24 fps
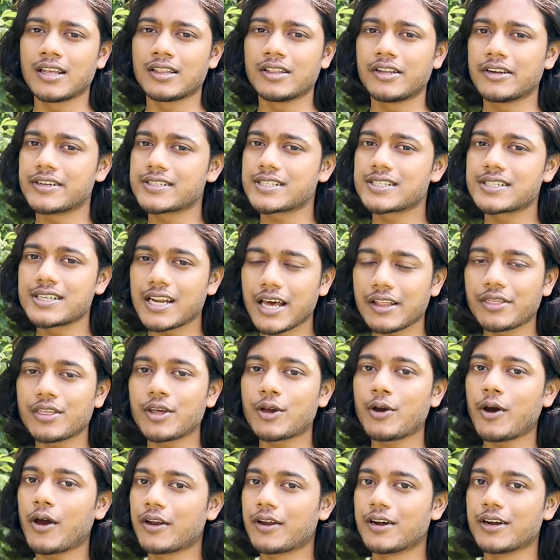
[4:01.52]
there's
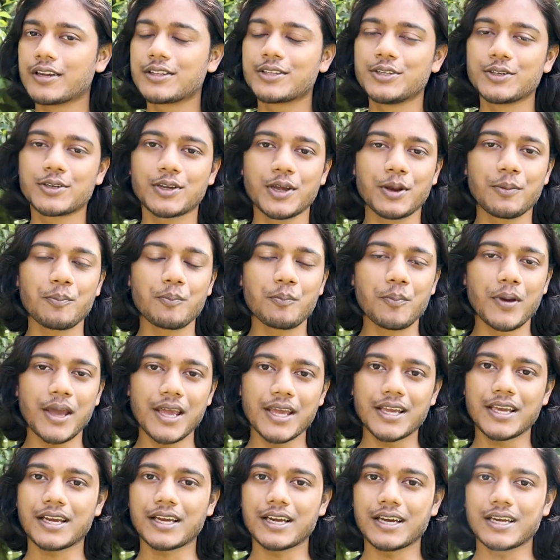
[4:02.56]
nothing on earth you can
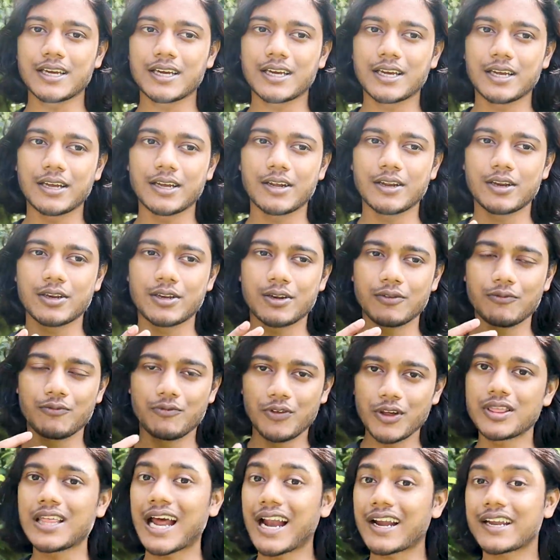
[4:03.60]
make
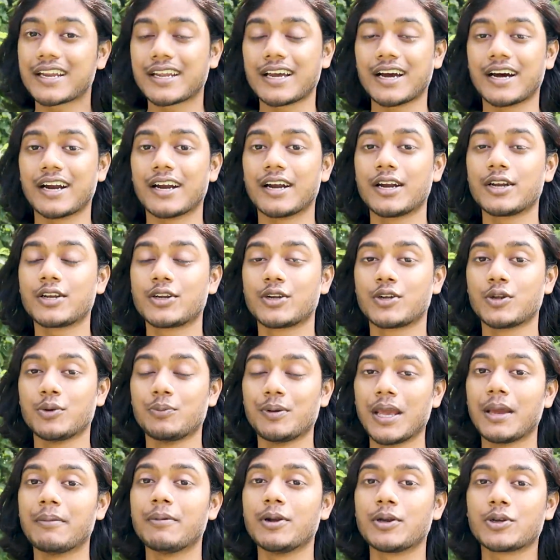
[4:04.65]
with that car to
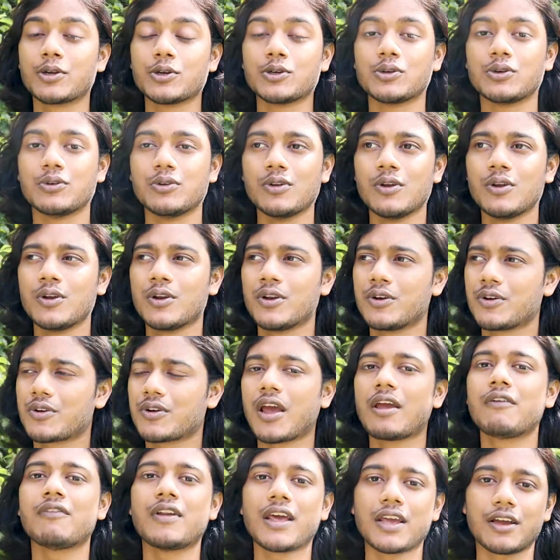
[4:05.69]
be able to
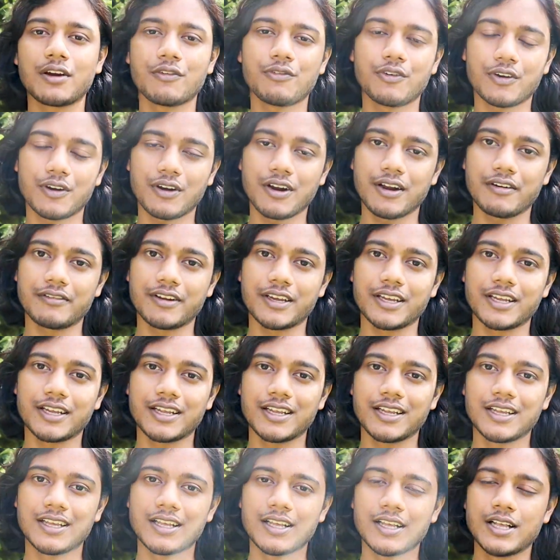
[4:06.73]
drive like a Ferrari.
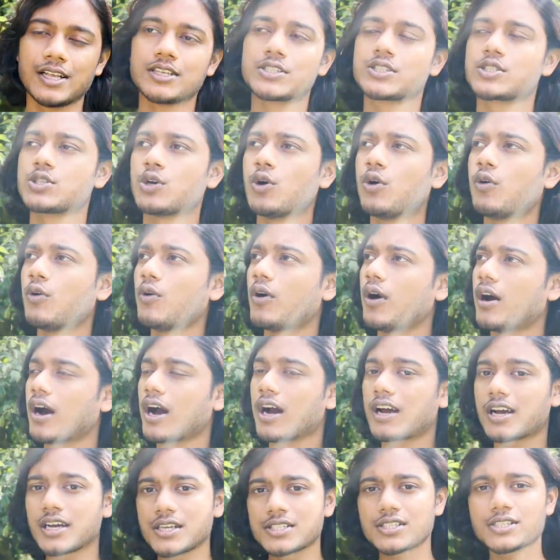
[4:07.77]
So
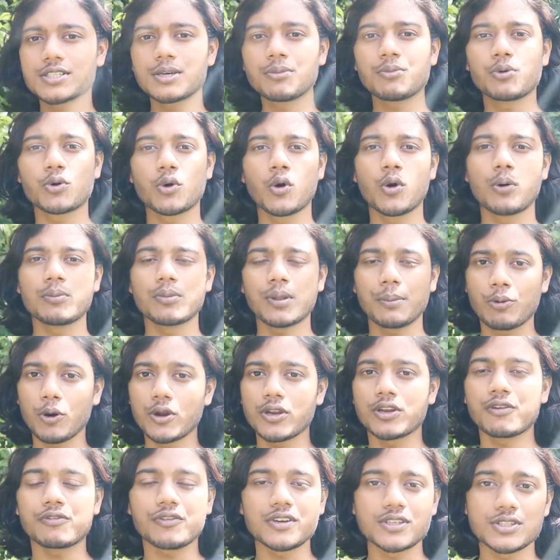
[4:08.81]
a custom ROM, the
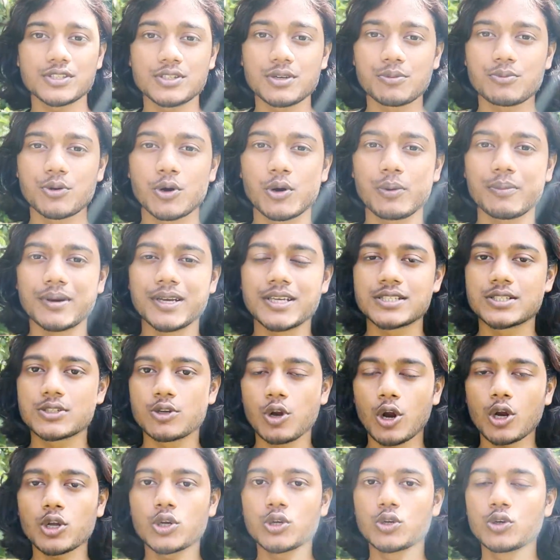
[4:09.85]
point of custom ROM is
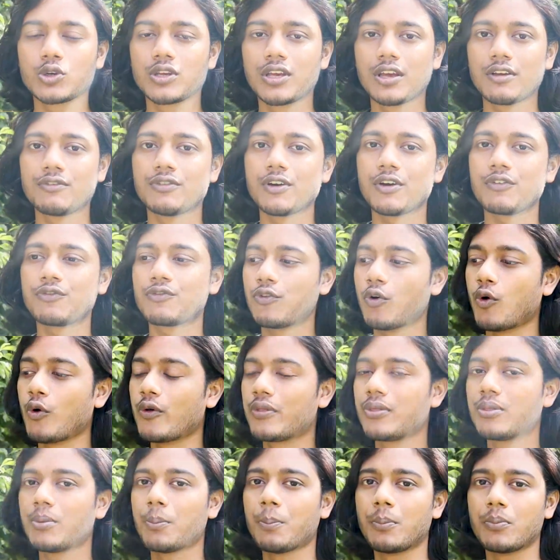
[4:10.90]
not to give your
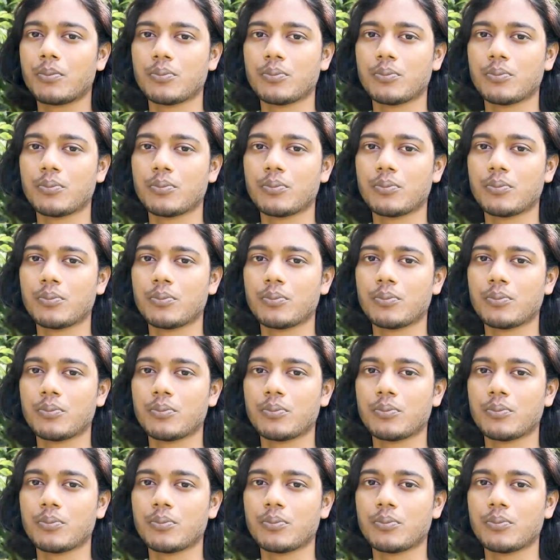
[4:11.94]
phone